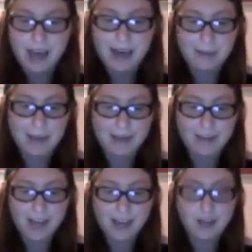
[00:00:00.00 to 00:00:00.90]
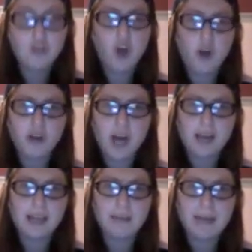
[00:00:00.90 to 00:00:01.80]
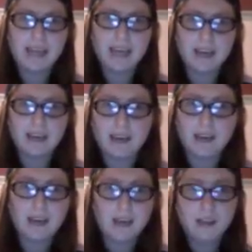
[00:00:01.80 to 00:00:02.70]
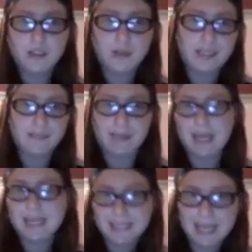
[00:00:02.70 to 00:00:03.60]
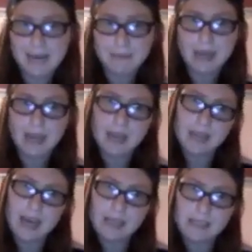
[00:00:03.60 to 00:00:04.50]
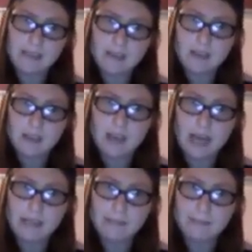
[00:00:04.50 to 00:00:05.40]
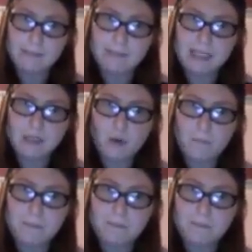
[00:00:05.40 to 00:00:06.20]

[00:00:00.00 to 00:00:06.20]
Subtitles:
I have Kick. No, you're not getting my Kick. Trust me. Last time I got that, I told,